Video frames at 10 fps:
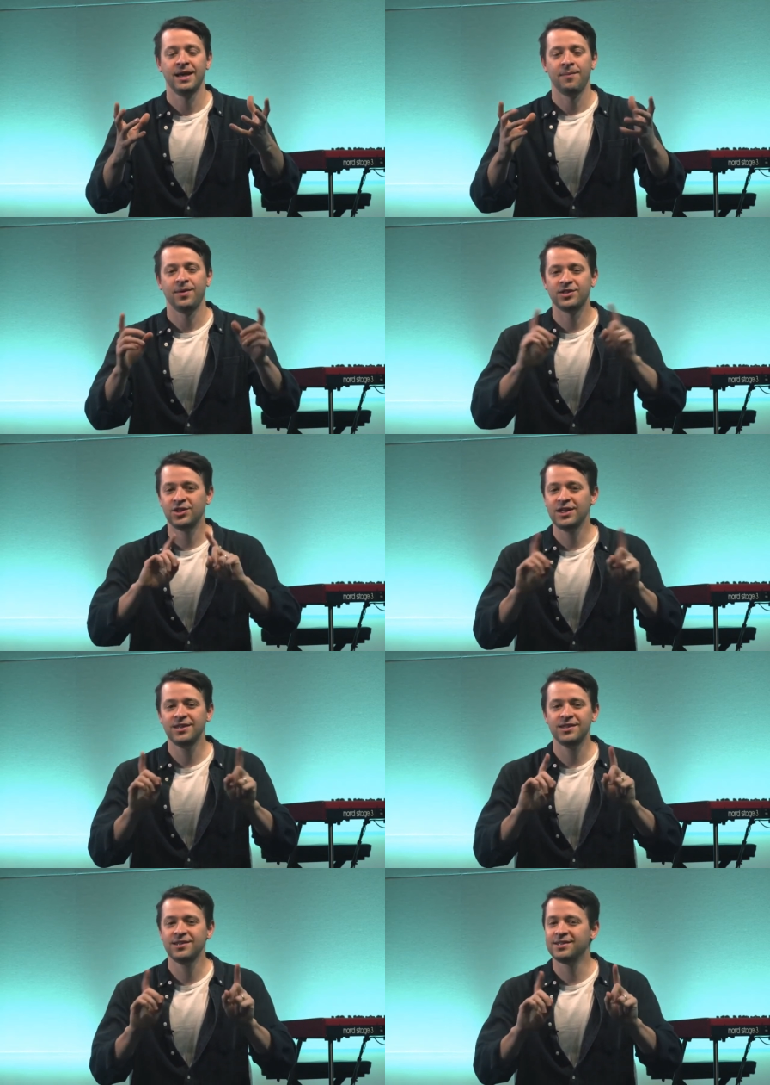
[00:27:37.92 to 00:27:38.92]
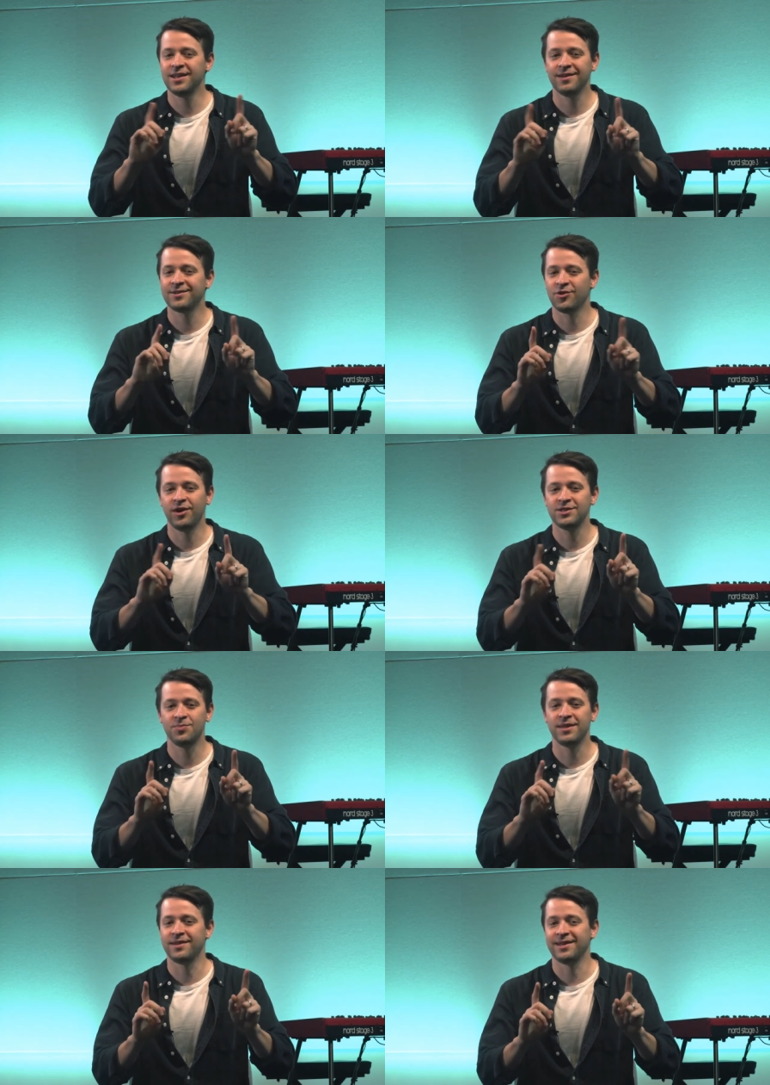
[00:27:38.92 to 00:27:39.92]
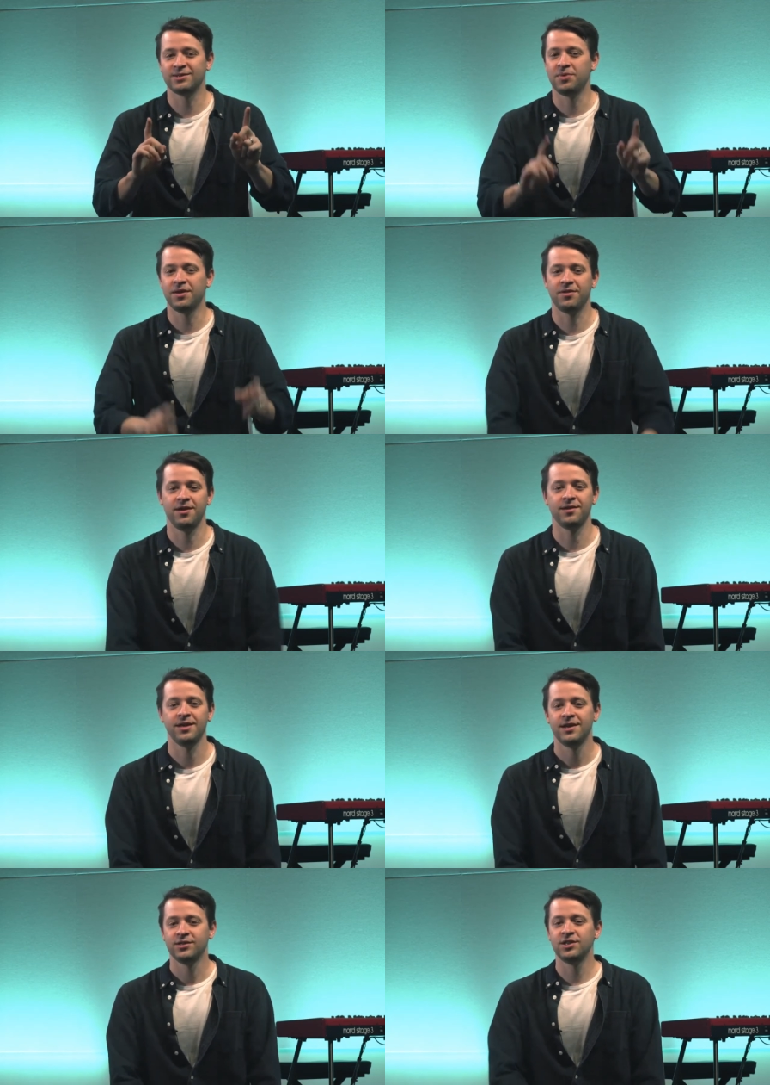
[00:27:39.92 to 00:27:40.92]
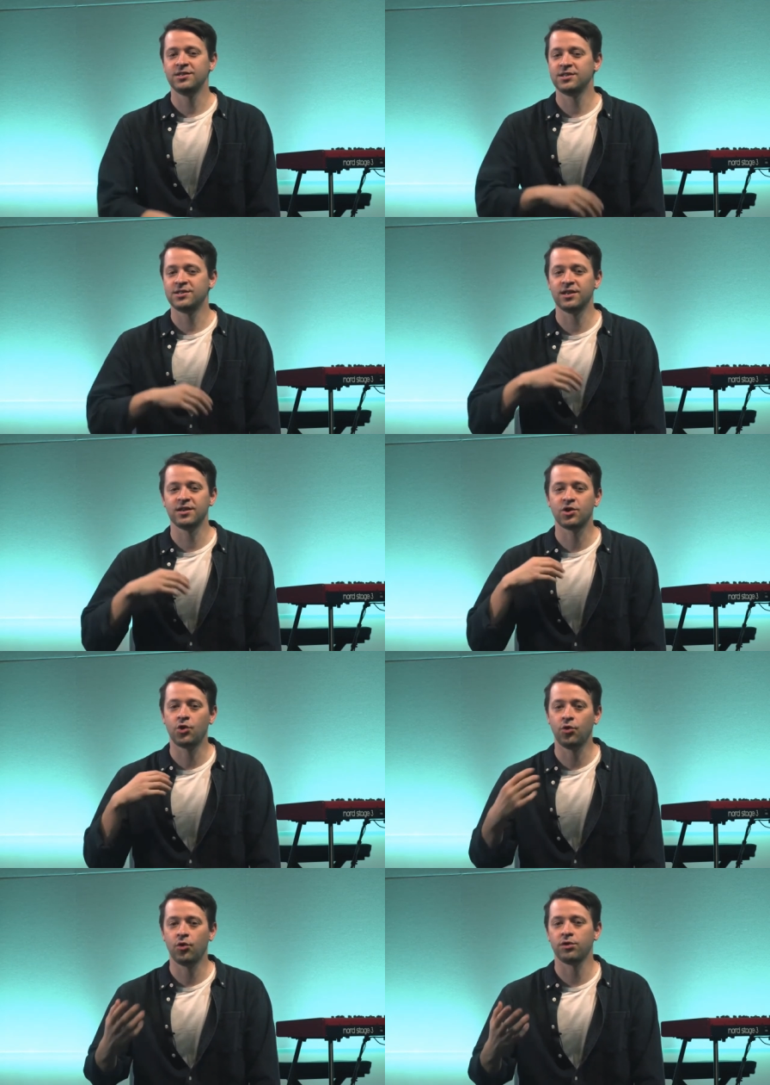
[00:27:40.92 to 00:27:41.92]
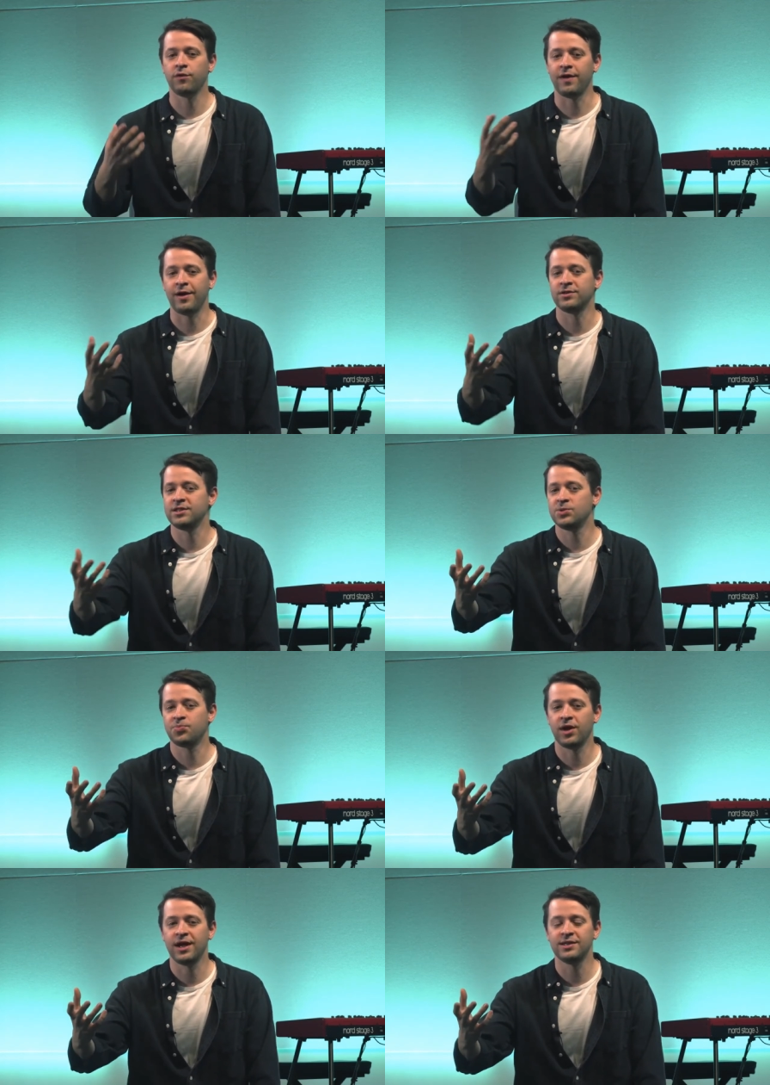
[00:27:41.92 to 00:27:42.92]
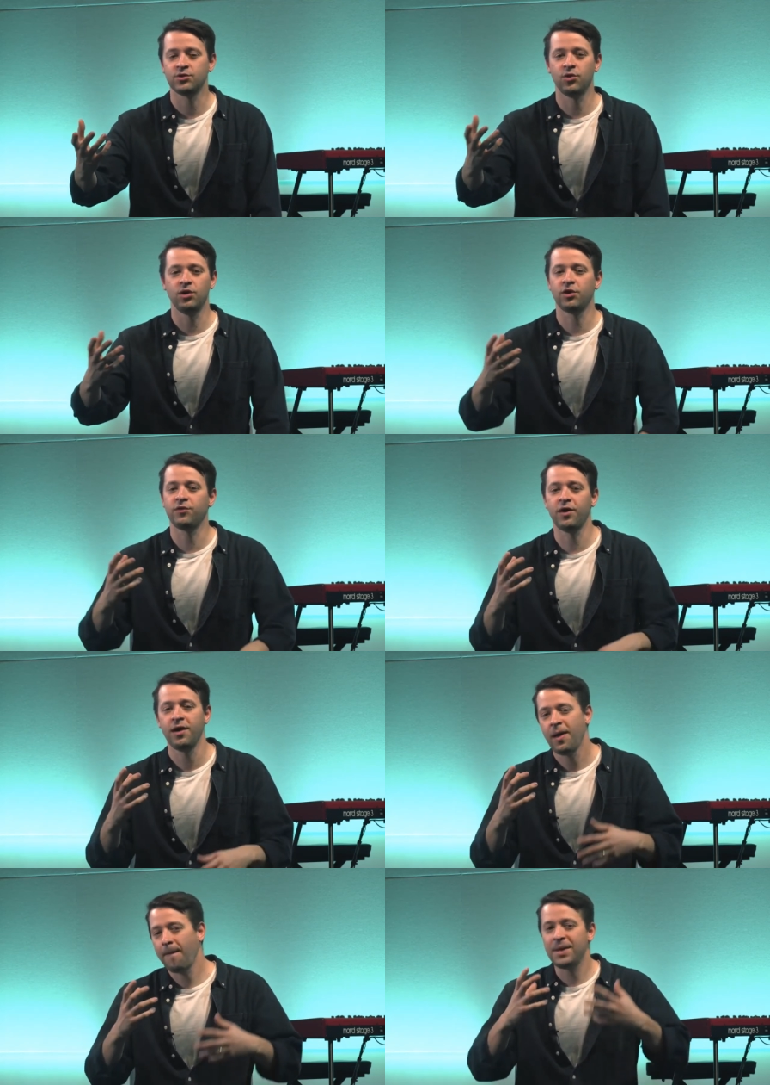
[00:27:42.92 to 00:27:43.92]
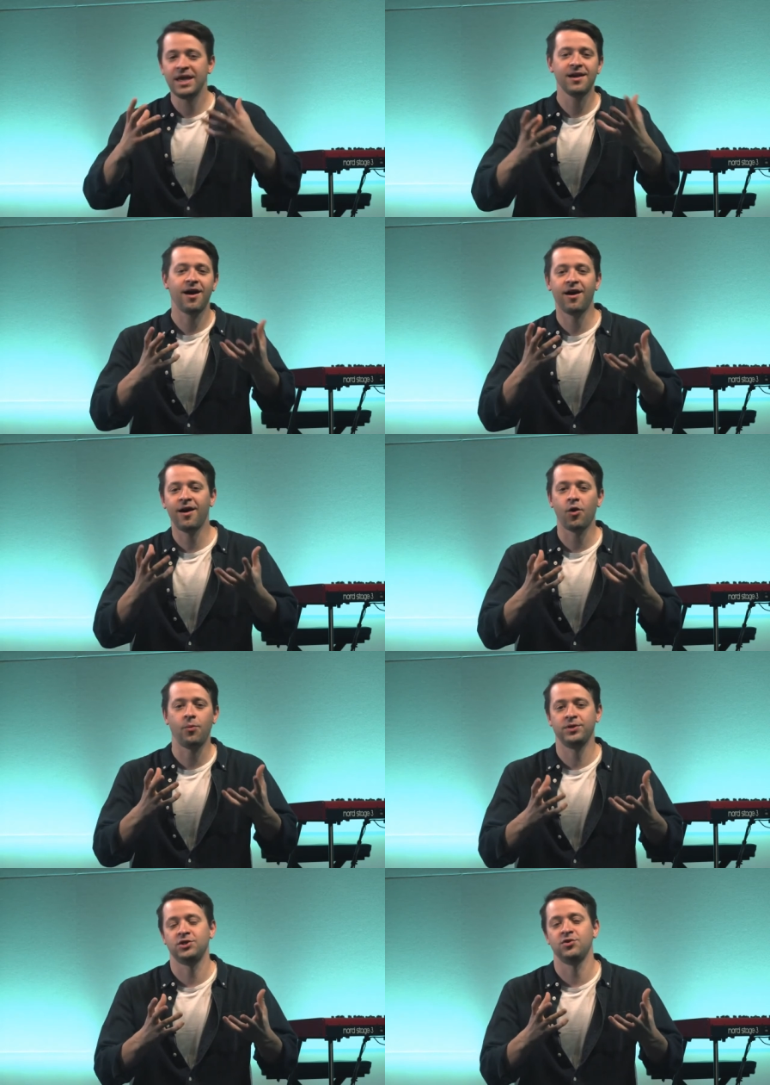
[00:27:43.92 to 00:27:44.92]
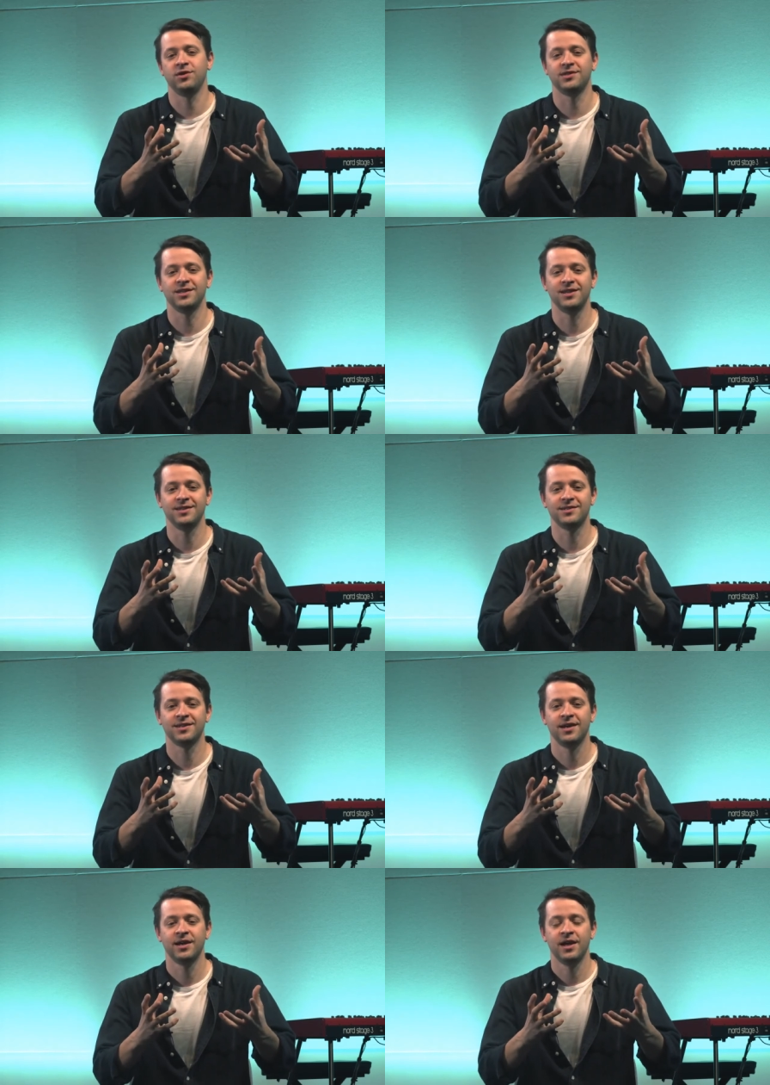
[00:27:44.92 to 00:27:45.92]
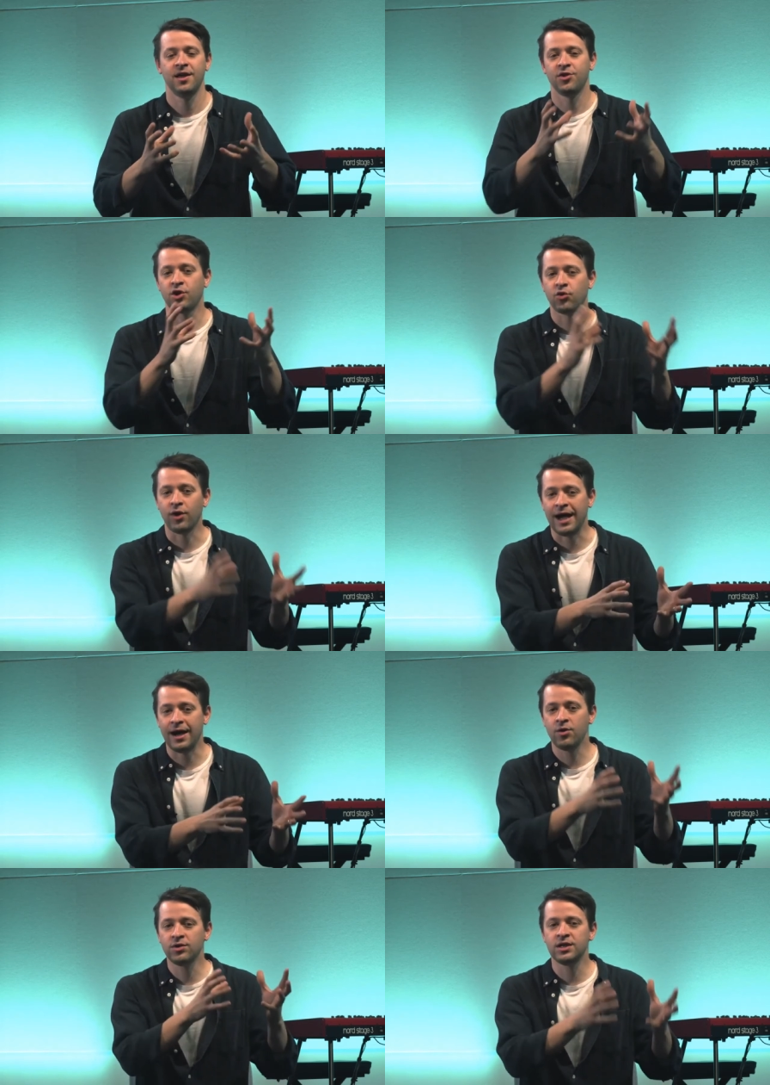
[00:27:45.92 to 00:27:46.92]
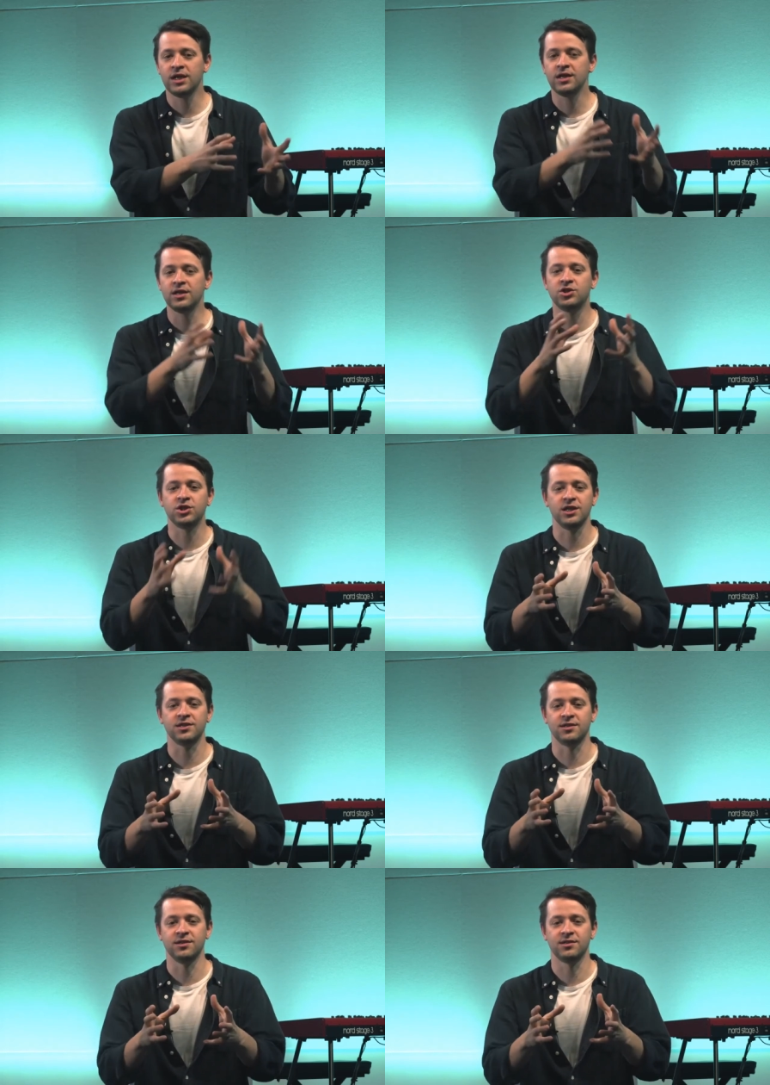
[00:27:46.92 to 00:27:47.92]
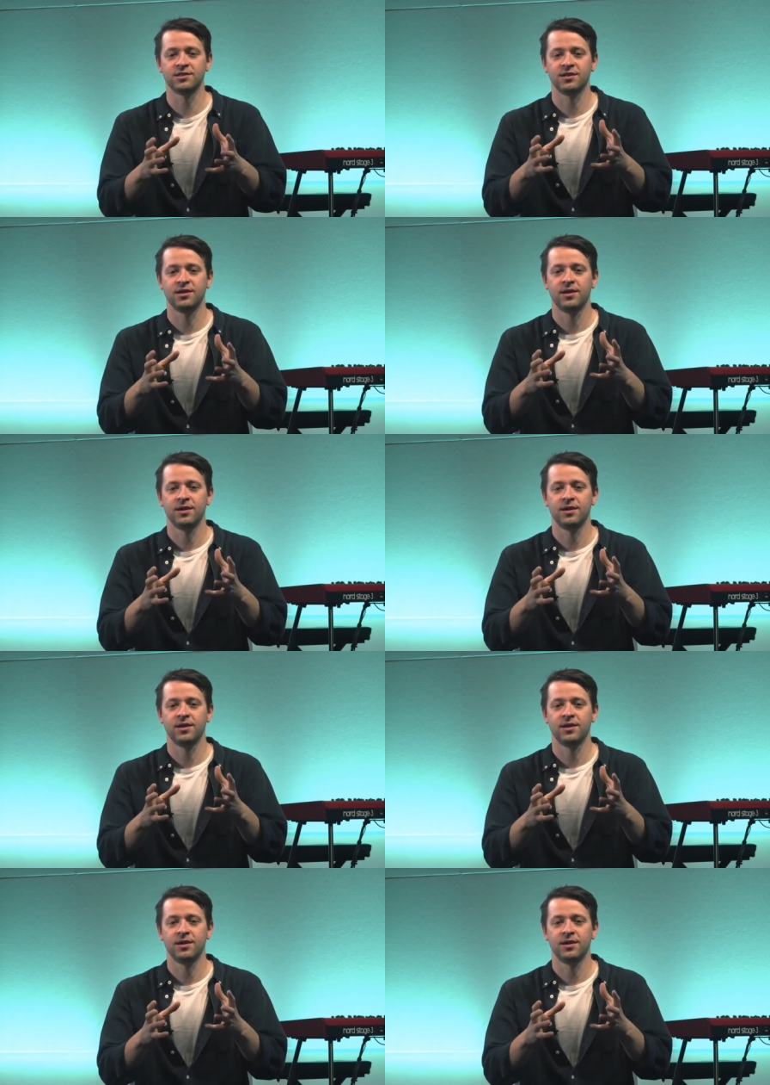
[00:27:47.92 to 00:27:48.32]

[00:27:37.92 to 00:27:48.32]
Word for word: but Jesus didn't try to be the next big thing. Jesus didn't court the Pharisees' praise or look for PR opportunities. The crowd needed Jesus,